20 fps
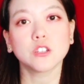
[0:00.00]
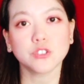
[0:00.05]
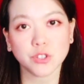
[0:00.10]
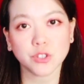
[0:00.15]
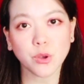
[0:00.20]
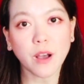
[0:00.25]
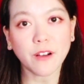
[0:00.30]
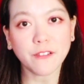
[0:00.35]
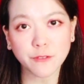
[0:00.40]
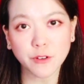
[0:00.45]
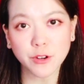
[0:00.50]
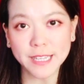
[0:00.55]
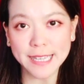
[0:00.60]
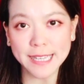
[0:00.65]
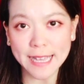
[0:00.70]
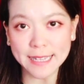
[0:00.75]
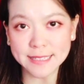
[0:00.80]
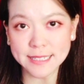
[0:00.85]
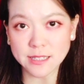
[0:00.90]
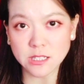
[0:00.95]
So avoid
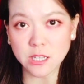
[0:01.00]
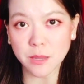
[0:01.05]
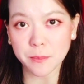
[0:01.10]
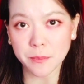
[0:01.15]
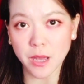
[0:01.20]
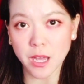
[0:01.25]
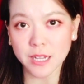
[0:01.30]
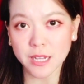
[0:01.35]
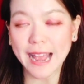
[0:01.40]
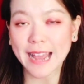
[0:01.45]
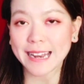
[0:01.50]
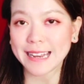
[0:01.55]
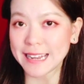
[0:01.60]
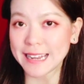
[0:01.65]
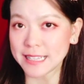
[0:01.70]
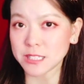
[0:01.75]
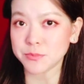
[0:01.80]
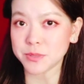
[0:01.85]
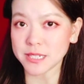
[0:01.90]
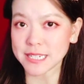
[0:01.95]
getting sunburn and
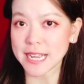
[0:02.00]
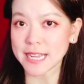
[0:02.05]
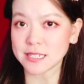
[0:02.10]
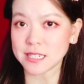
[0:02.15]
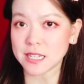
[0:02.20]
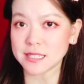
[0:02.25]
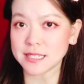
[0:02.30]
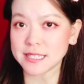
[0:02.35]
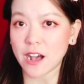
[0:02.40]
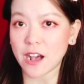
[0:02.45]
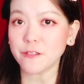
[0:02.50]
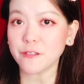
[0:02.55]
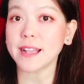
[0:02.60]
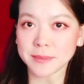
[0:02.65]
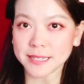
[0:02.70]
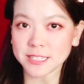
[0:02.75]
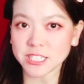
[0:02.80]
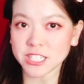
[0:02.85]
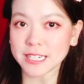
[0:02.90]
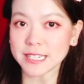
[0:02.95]
let's protect ourselves,
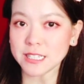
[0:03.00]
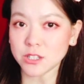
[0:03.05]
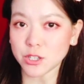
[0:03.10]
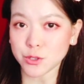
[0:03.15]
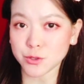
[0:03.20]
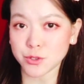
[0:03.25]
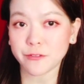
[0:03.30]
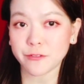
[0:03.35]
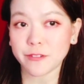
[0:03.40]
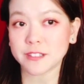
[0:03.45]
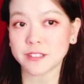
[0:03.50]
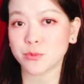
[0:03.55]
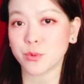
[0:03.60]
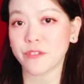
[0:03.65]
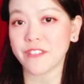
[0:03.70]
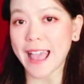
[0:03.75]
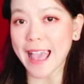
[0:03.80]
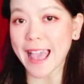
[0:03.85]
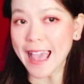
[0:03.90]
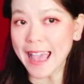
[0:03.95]
especially those of us
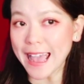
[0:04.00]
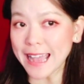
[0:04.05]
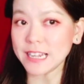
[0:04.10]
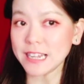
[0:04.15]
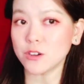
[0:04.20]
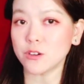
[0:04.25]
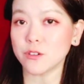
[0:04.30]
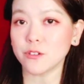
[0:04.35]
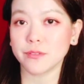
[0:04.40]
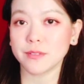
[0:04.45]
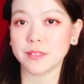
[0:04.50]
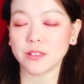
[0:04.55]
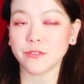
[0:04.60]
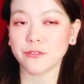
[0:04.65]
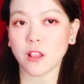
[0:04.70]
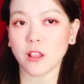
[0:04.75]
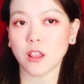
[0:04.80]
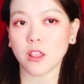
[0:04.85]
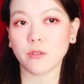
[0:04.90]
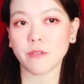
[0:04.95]
with any of the
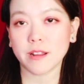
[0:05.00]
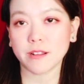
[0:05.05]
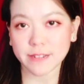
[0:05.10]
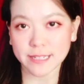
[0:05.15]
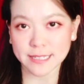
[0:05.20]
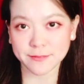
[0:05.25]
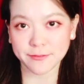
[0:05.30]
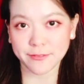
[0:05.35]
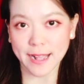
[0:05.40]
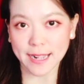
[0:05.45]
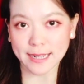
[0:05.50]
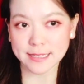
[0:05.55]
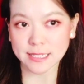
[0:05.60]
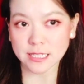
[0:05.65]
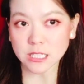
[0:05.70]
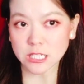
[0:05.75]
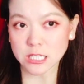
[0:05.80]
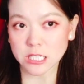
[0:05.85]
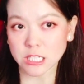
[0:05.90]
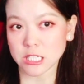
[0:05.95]
following risk
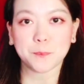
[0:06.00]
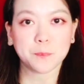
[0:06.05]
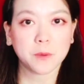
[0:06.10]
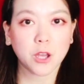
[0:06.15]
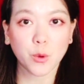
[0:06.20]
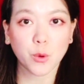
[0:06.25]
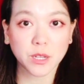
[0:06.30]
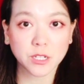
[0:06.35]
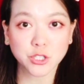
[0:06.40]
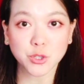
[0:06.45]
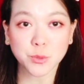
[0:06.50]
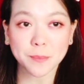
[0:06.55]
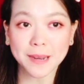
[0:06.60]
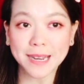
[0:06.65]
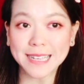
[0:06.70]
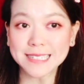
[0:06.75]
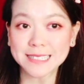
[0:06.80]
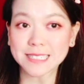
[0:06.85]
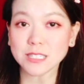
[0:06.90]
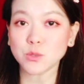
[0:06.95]
factors. Going to
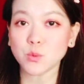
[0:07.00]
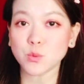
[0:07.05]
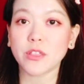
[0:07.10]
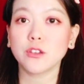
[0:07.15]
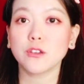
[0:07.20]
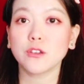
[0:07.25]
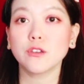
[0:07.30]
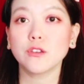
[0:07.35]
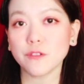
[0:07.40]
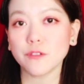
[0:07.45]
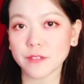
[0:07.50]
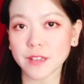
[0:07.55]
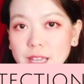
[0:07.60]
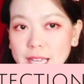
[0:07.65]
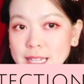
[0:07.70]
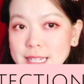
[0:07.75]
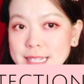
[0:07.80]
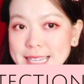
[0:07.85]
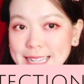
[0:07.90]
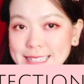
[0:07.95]
places where the UV
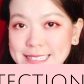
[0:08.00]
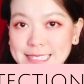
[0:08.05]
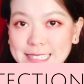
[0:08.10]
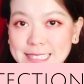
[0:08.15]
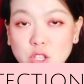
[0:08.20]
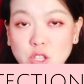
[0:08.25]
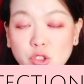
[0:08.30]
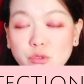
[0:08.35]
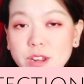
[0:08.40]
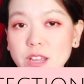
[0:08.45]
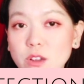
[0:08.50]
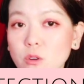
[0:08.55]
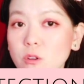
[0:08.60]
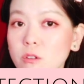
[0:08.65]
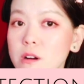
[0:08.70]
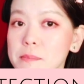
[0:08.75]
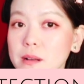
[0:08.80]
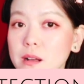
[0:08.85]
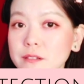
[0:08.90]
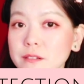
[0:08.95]
index is 3 or
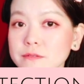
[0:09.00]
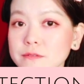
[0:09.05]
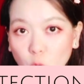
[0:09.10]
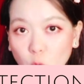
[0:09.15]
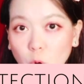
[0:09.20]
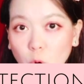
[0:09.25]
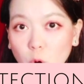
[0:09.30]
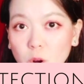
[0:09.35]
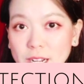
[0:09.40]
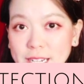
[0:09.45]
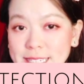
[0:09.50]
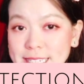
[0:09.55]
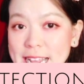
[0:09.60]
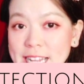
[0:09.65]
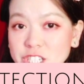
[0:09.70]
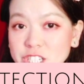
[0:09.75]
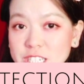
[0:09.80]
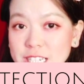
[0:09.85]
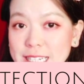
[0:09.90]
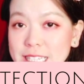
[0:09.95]
above, or
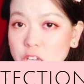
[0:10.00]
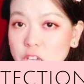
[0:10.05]
intentionally